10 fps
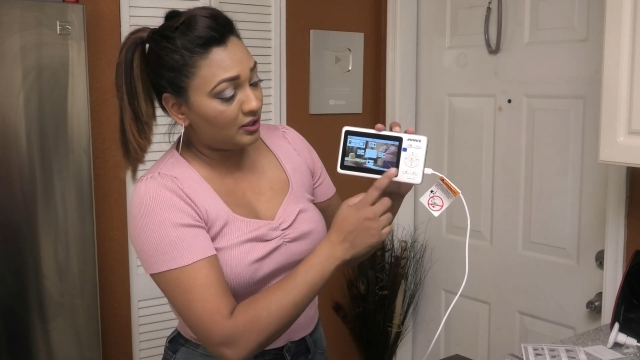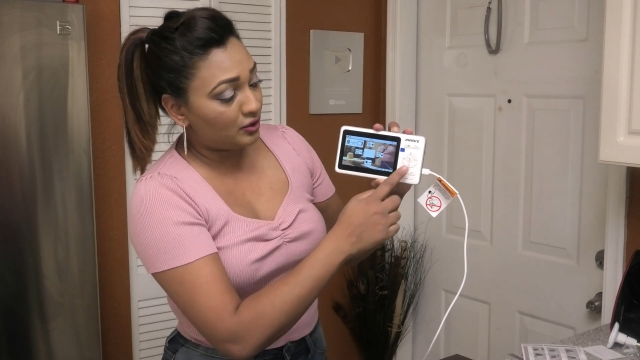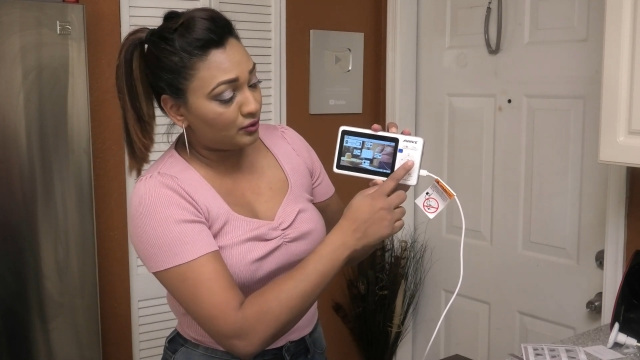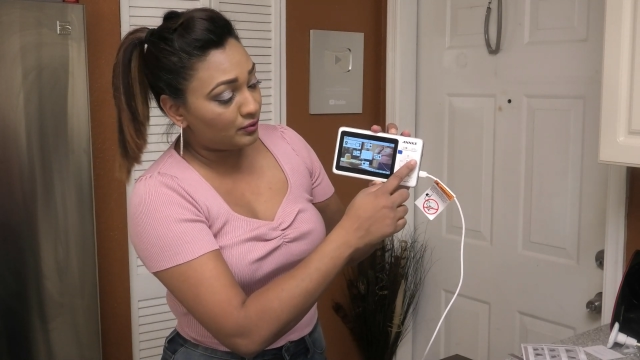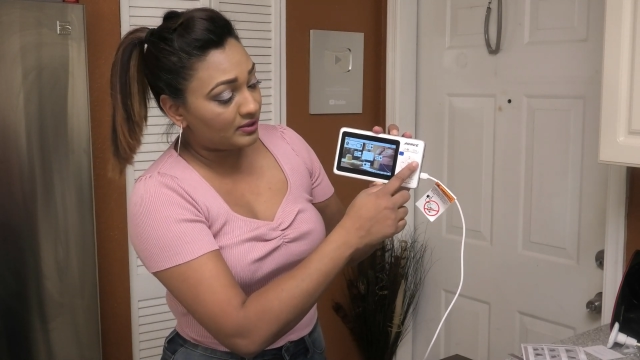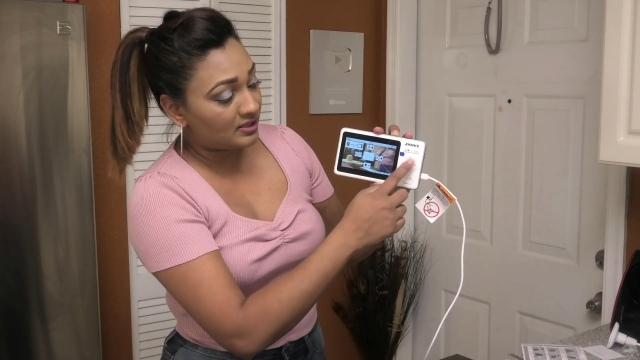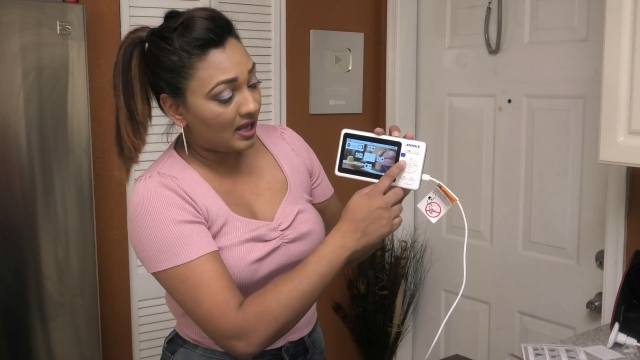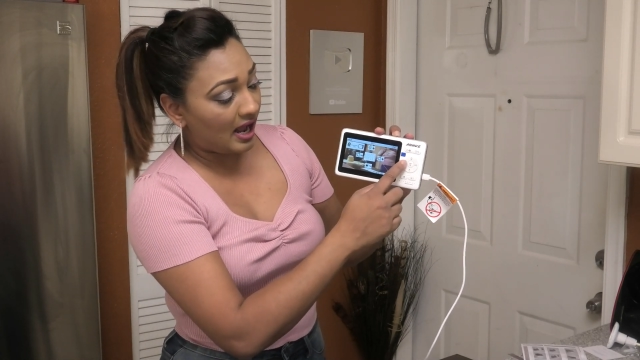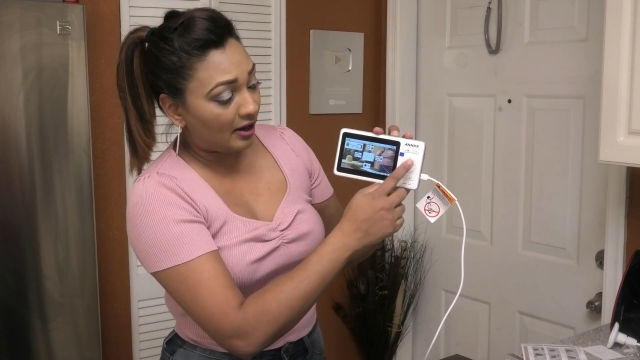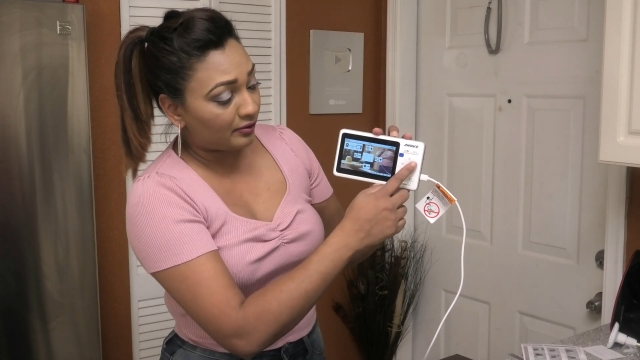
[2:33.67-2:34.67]
You use the
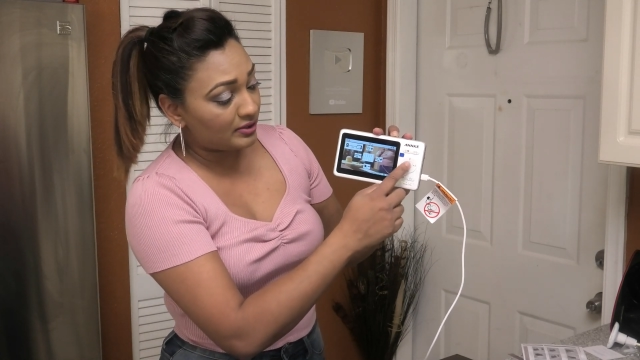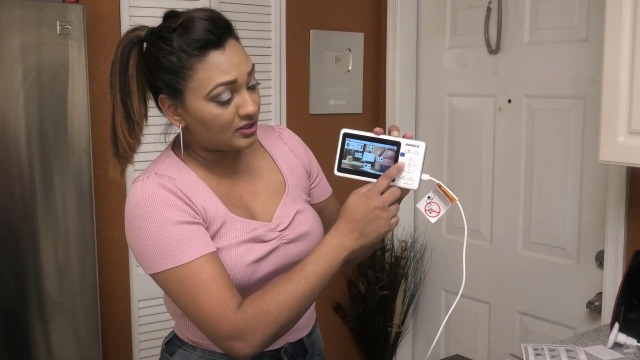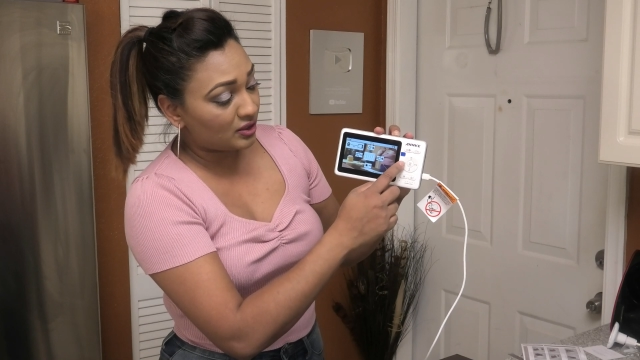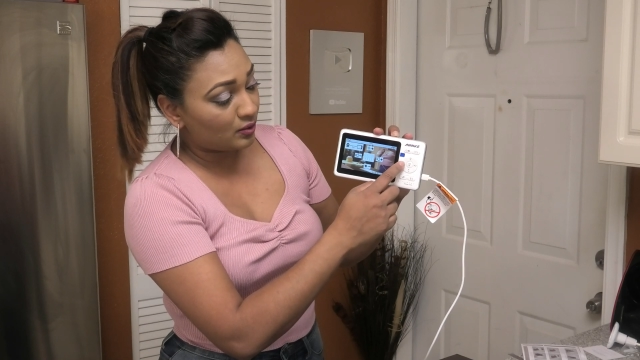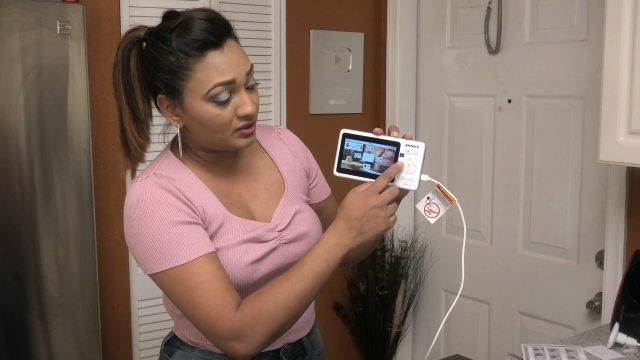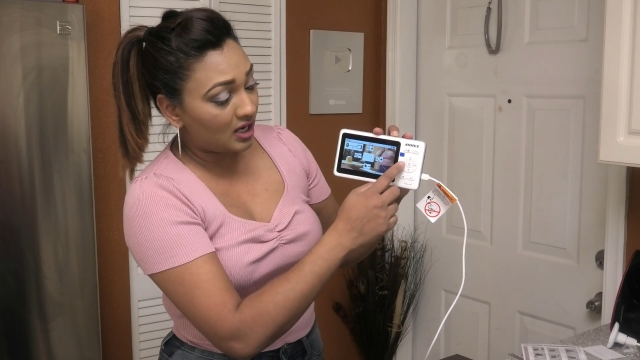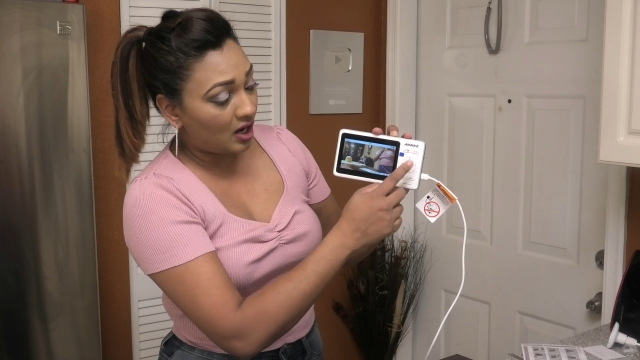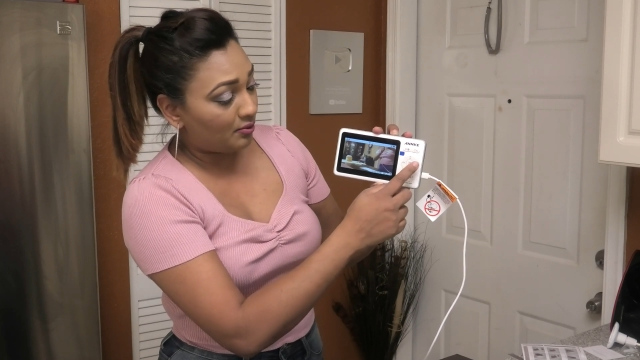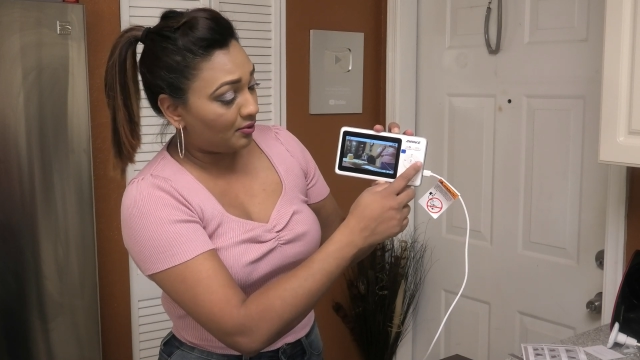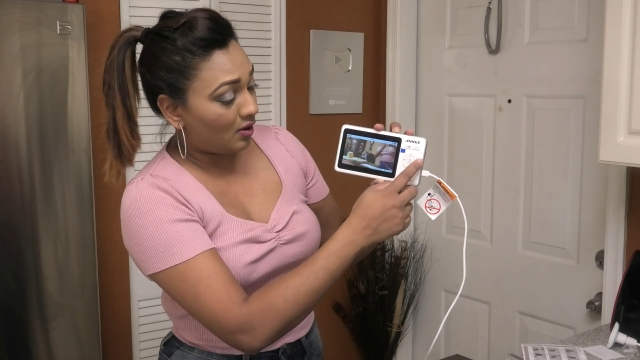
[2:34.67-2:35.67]
arrows to go
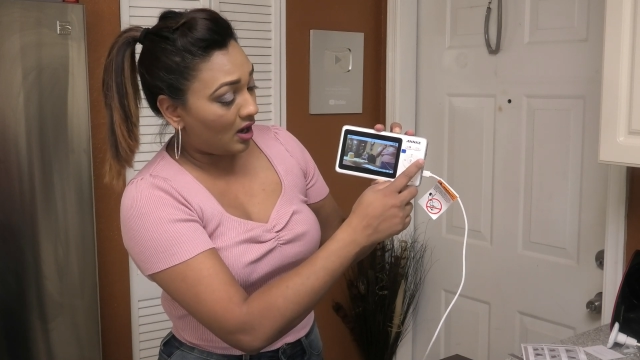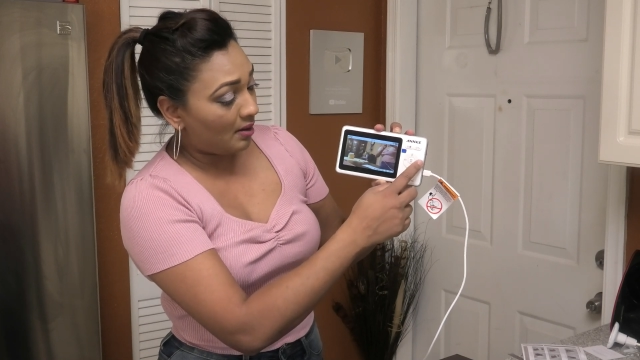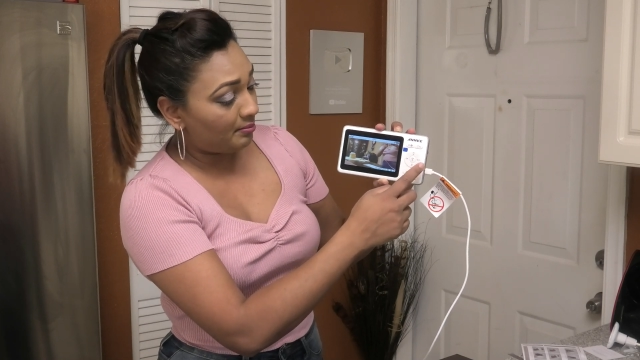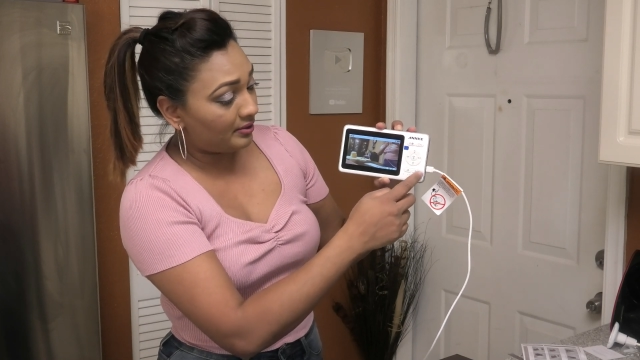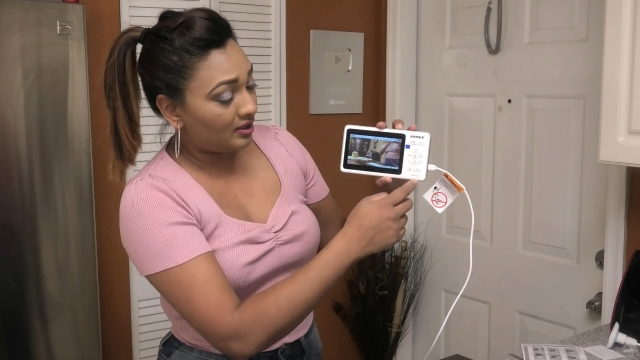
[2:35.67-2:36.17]
down or up